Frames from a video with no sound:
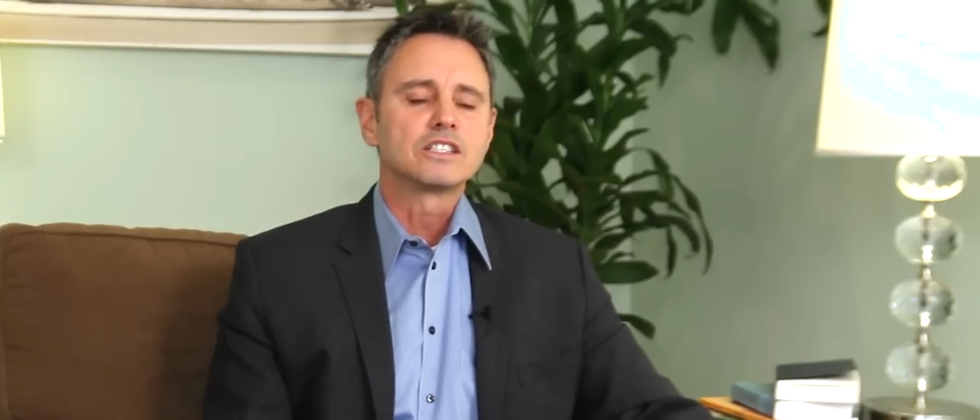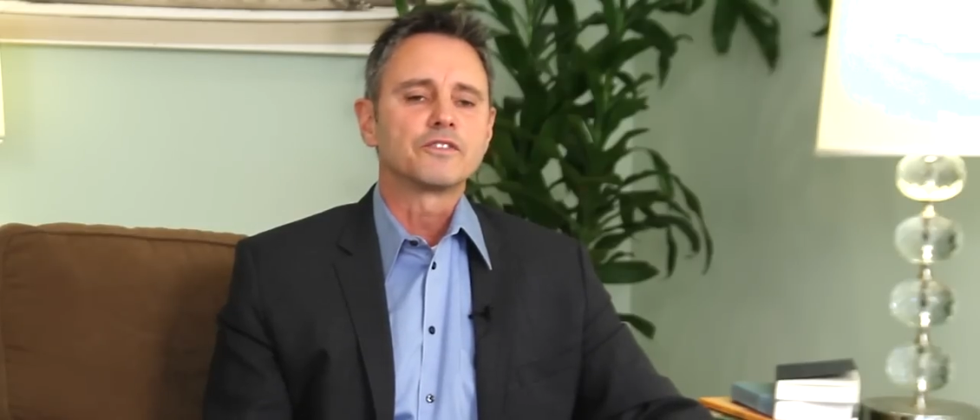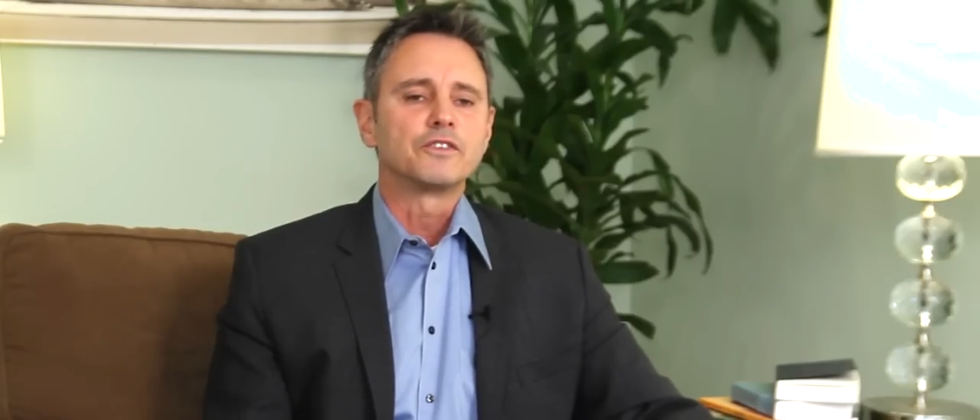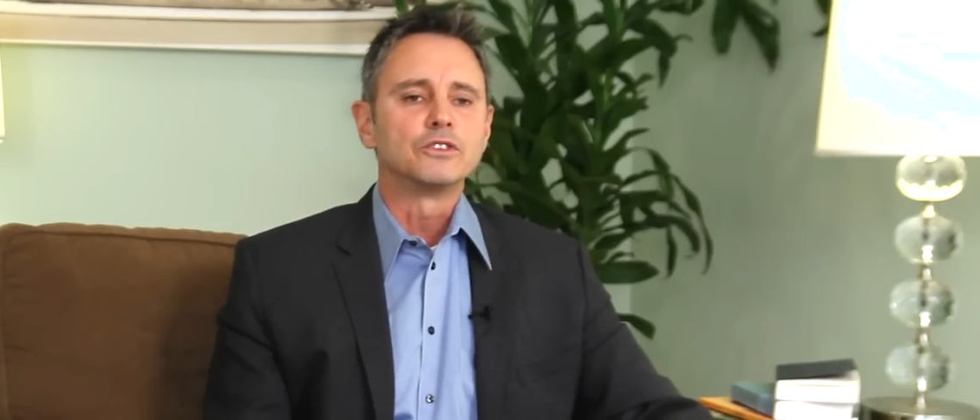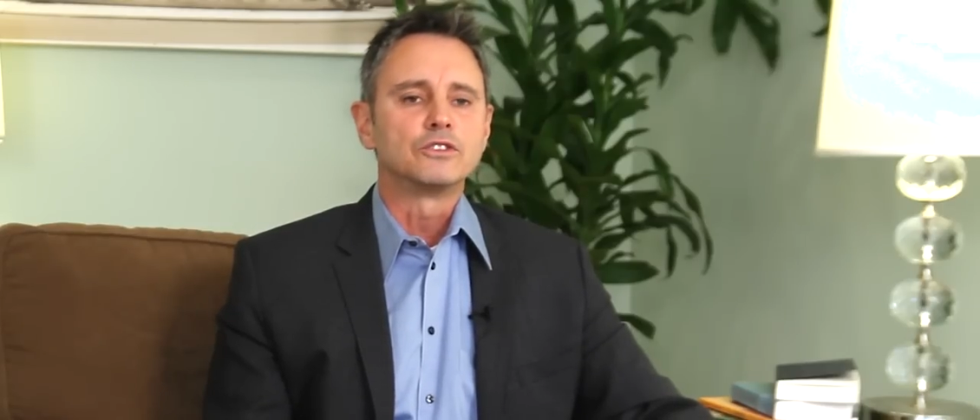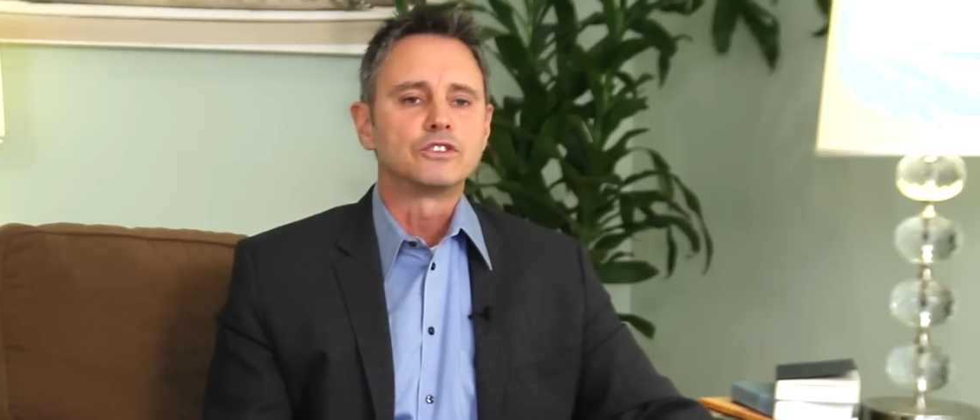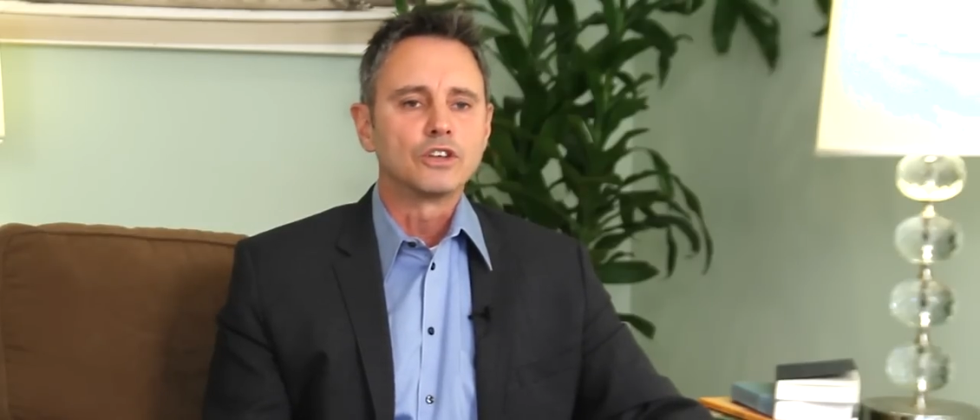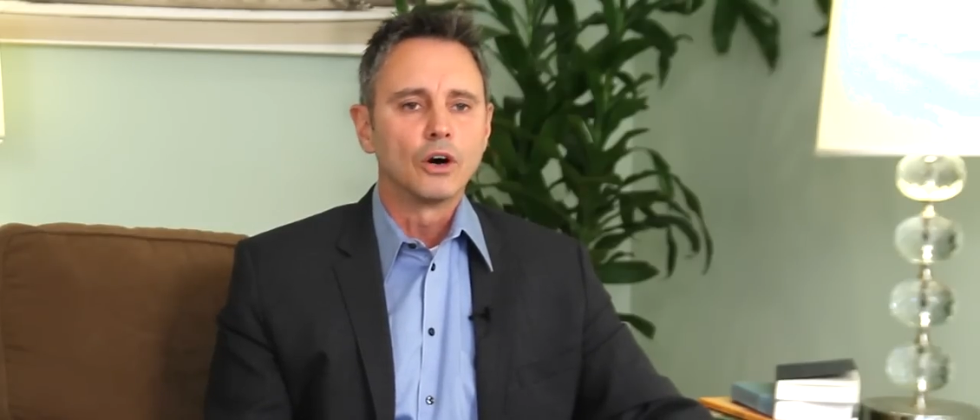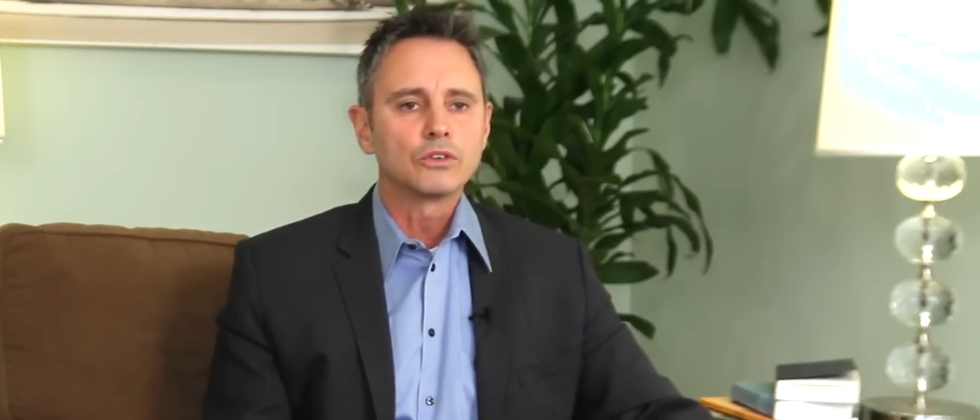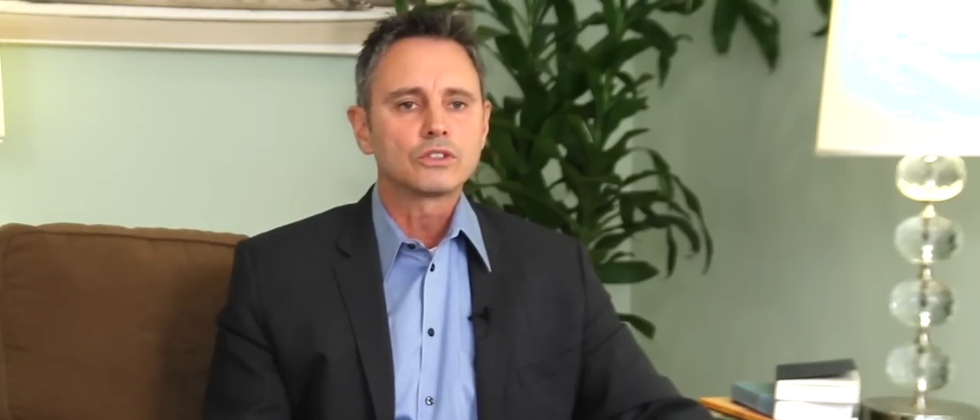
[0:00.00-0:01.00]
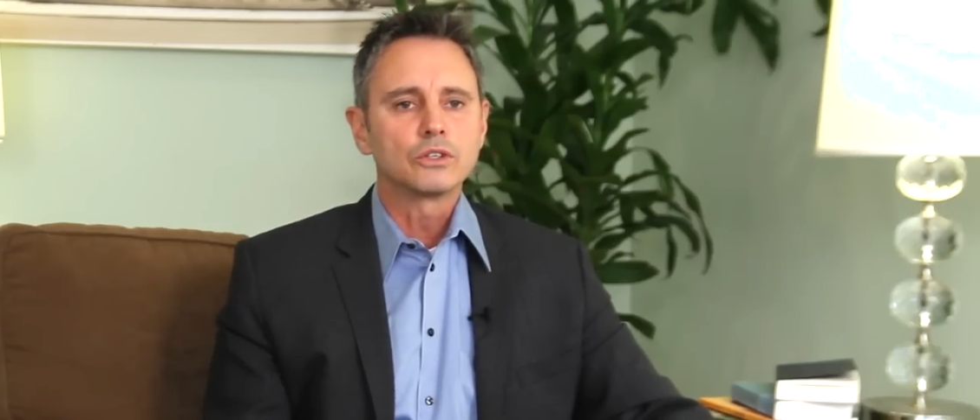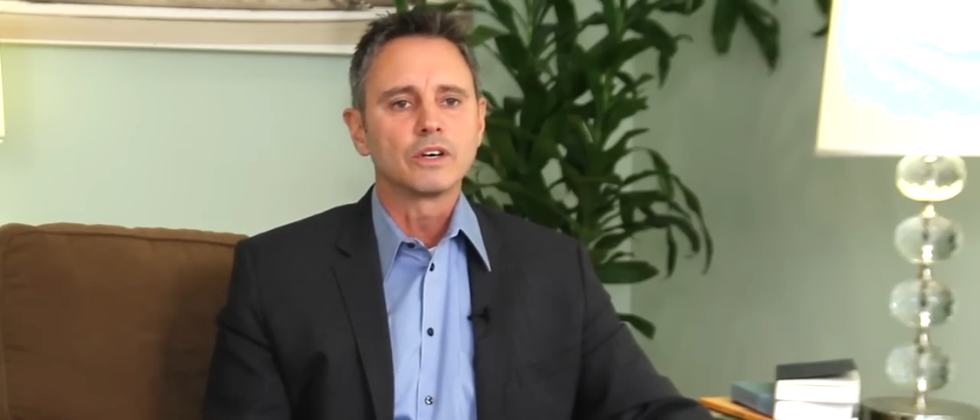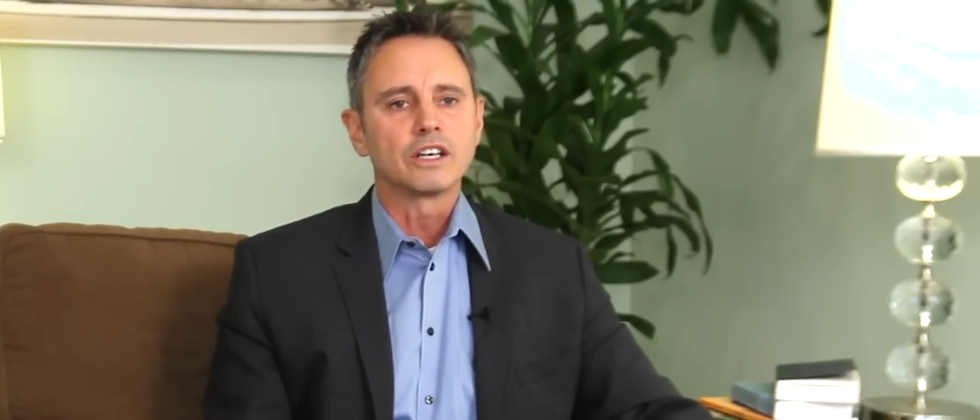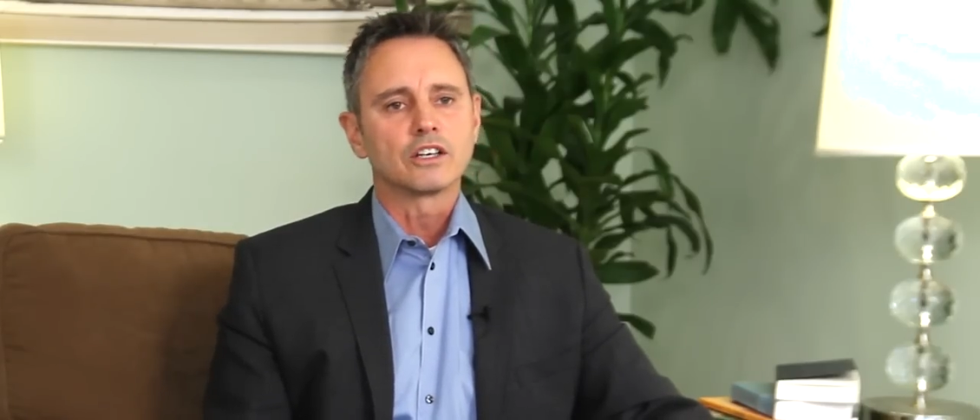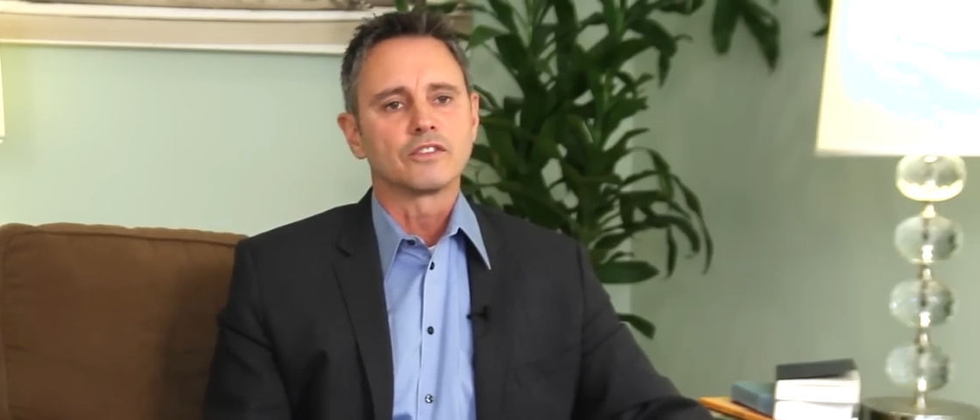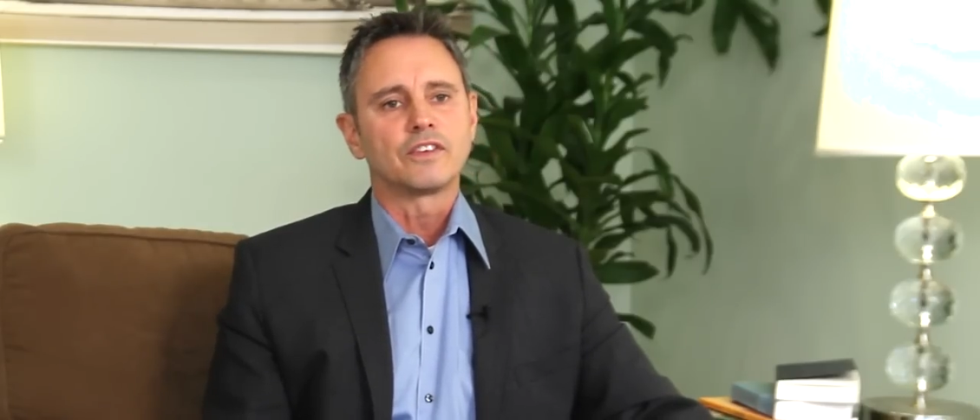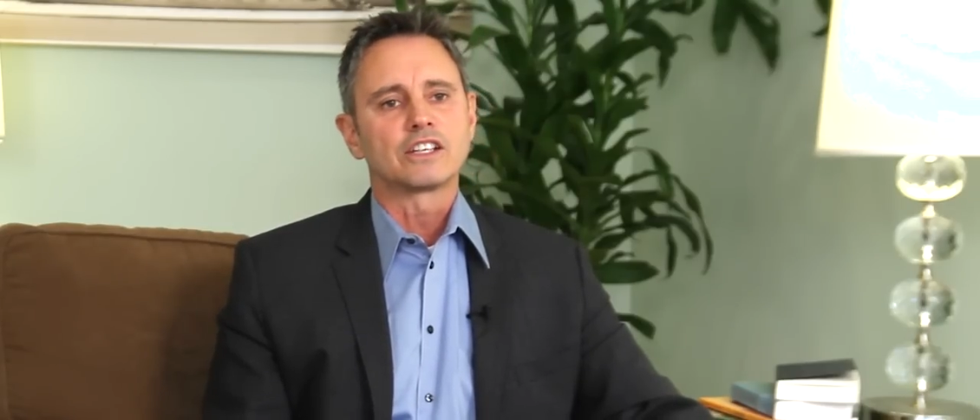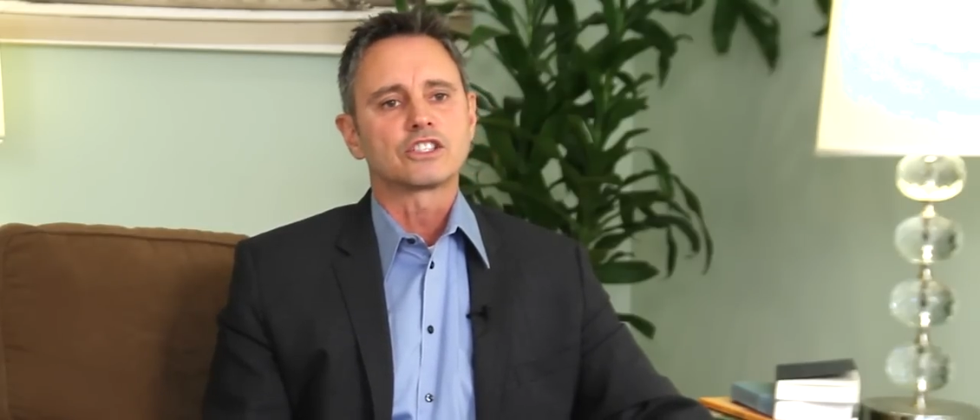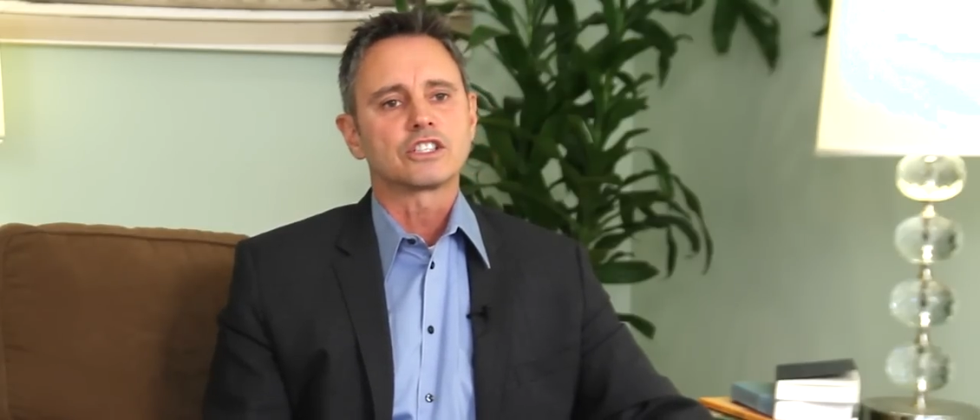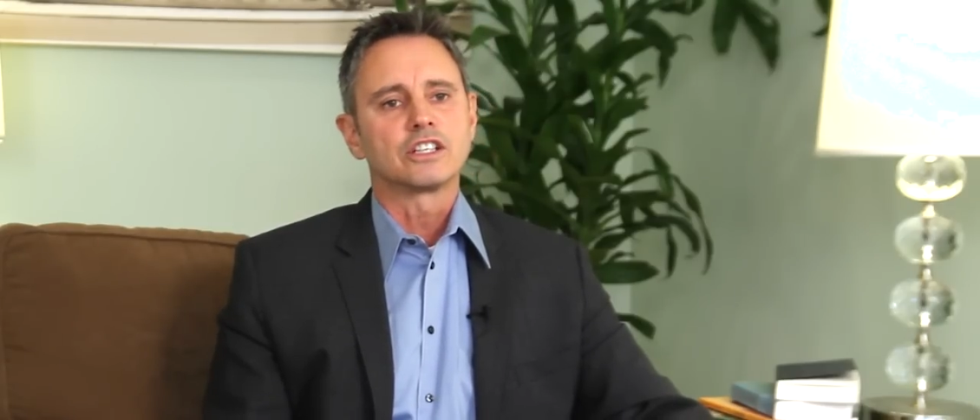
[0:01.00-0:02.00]
is if you don't do an
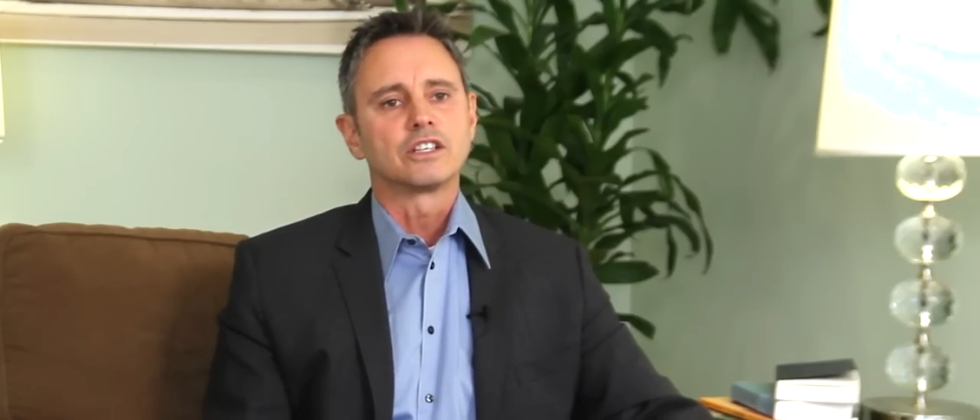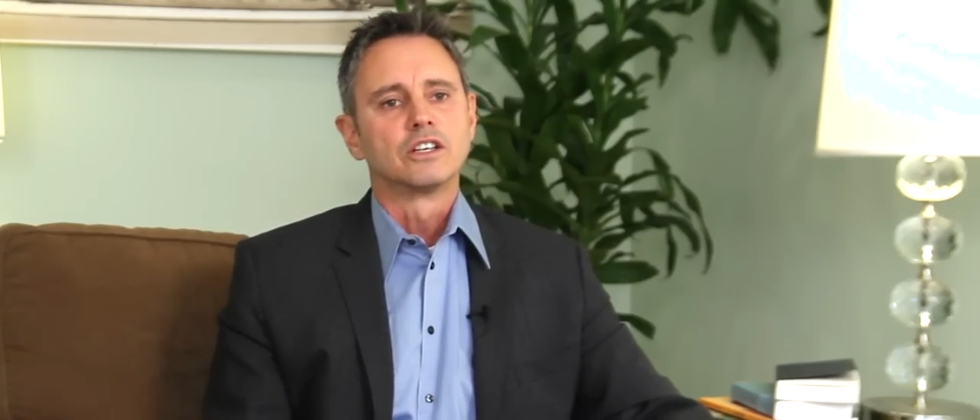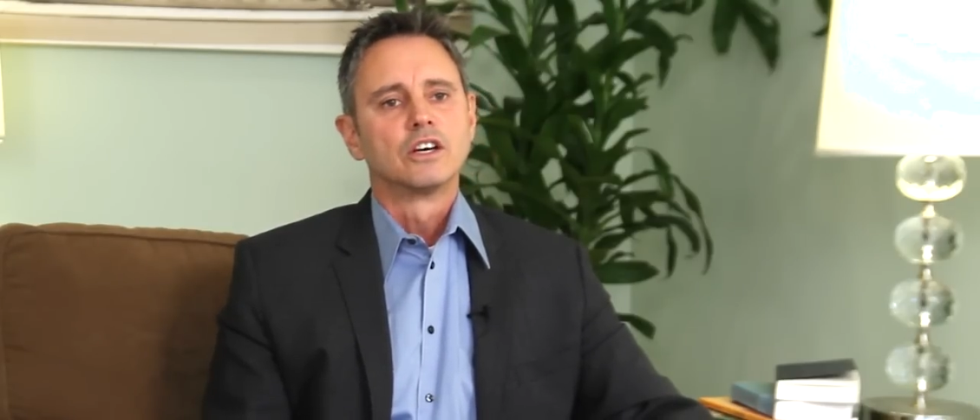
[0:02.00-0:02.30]
intervention,